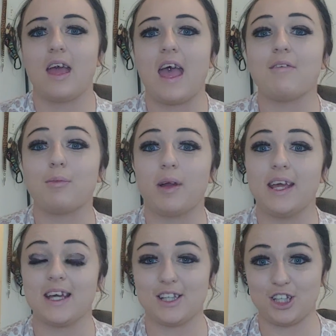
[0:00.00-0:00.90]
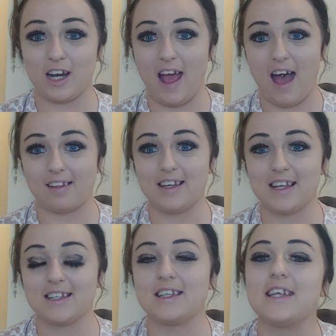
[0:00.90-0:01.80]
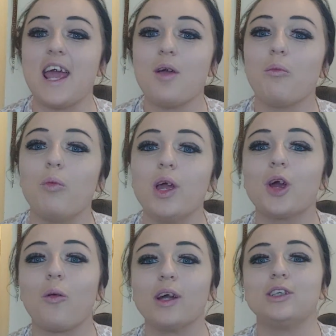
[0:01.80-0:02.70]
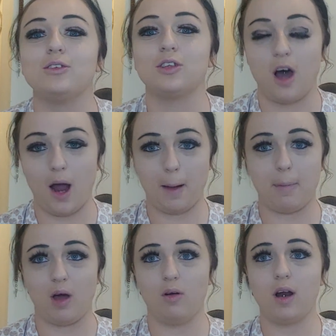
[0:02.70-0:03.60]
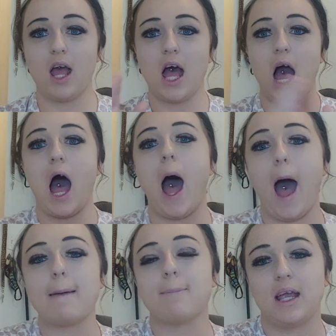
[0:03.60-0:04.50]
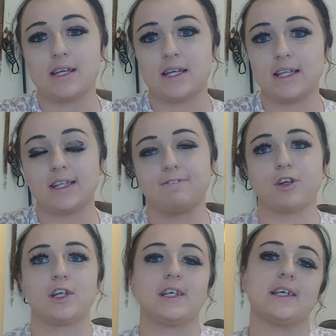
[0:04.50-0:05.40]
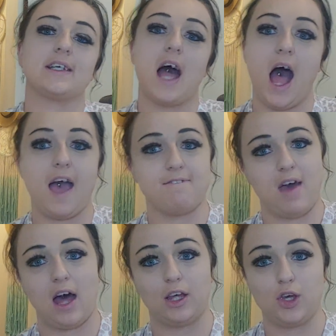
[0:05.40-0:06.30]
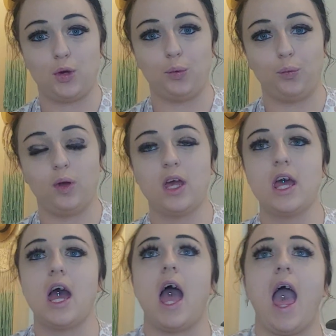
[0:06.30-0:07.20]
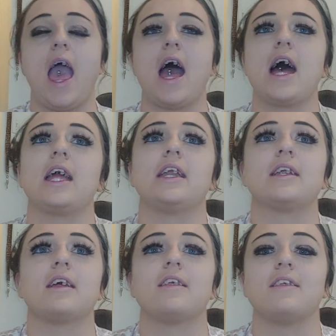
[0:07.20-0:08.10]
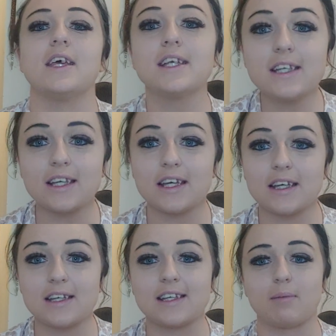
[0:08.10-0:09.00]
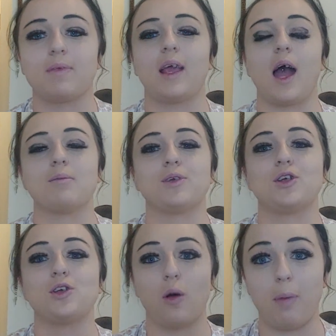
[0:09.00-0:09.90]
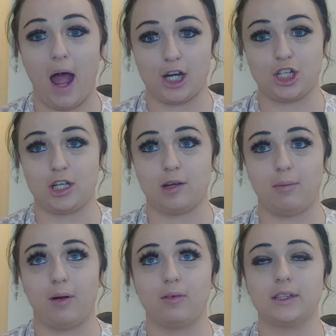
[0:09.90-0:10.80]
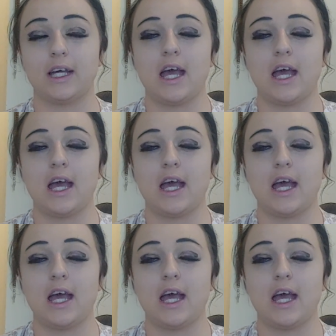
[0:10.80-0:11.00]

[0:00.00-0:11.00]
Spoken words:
Hey everybody, it's Jenna Allen, and today we are going to talk about high maintenance versus high value. And this is something I'm so passionate about.